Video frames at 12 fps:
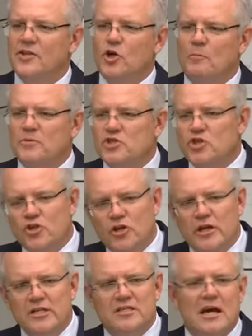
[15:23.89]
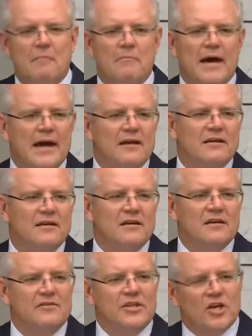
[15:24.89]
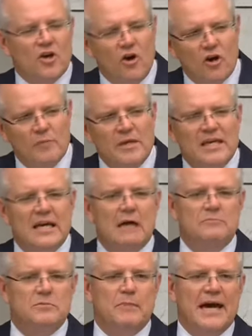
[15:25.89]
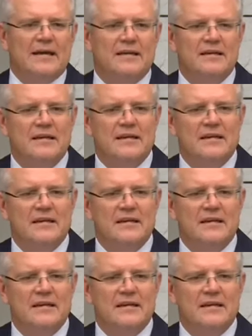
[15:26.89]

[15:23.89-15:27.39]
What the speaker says: the opportunities come back, the economy comes back.